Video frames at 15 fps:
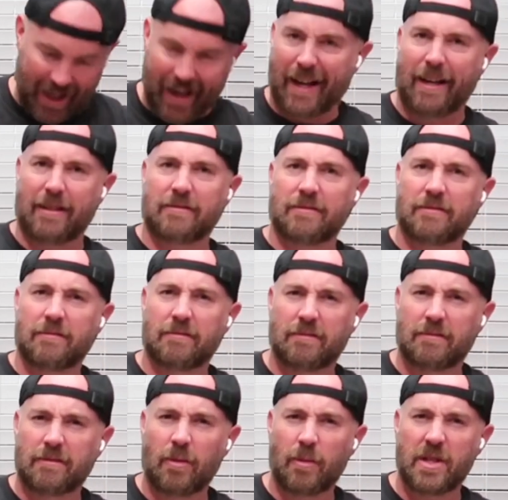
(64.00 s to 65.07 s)
a,
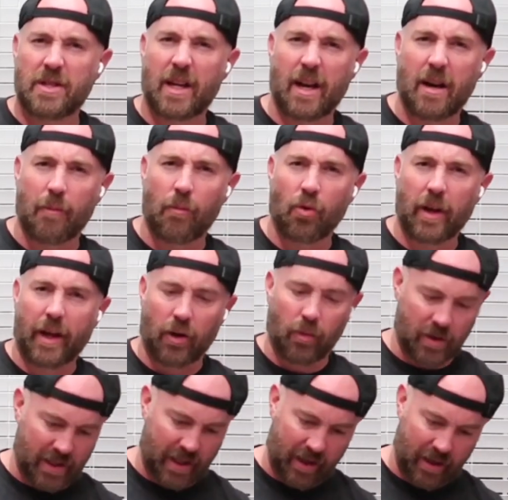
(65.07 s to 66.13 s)
it's almost getting more like
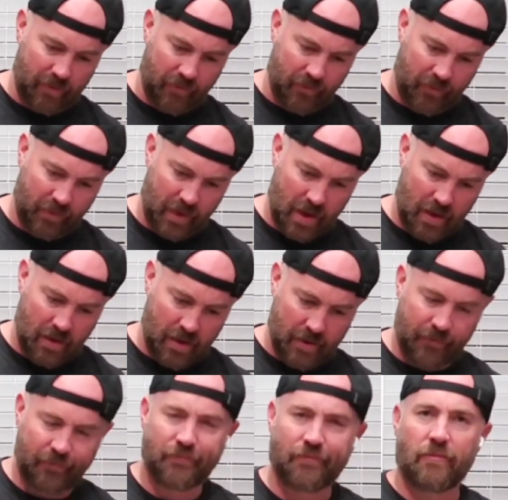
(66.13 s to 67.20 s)
almost like a,
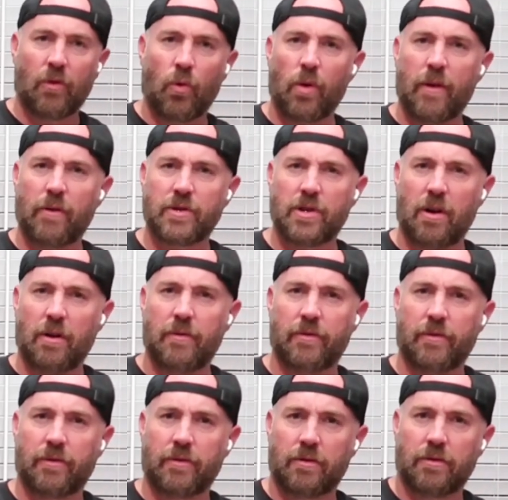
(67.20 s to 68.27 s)
what are those called?
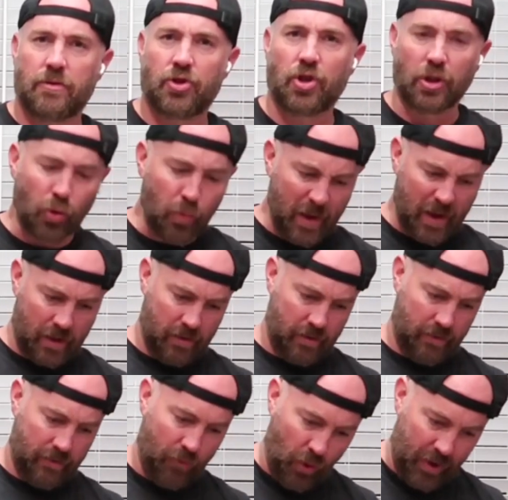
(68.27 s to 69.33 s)
Chalupa?
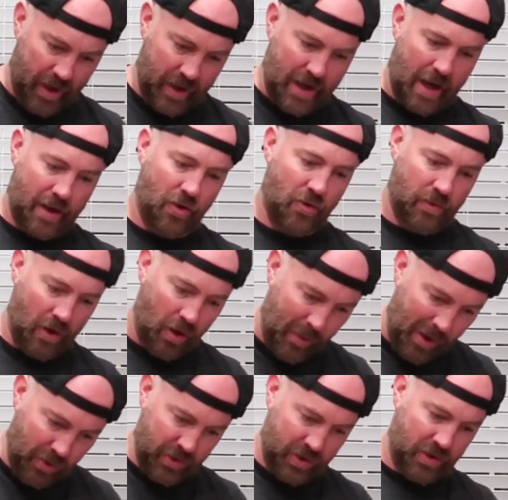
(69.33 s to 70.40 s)
More than a taco
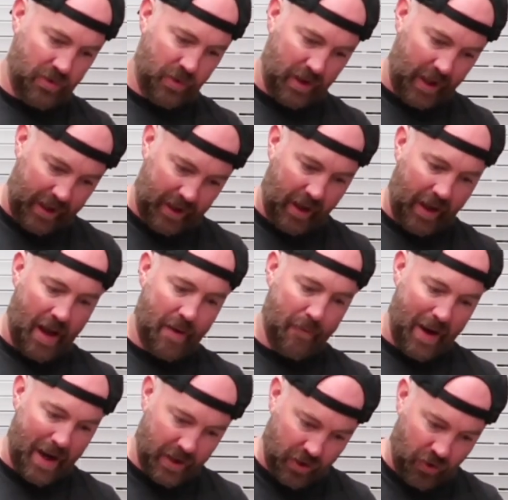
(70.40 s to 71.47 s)
almost, with like the kind of
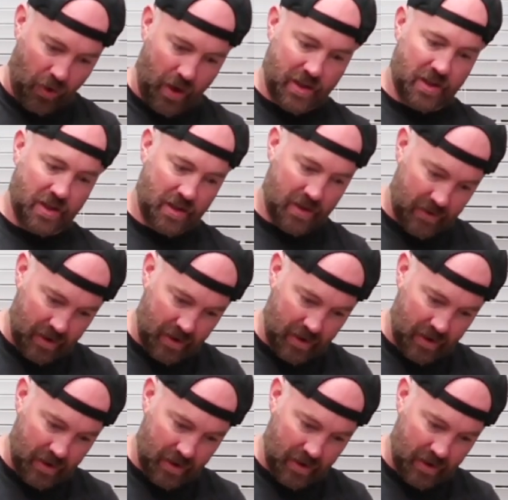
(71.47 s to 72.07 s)
baked crust,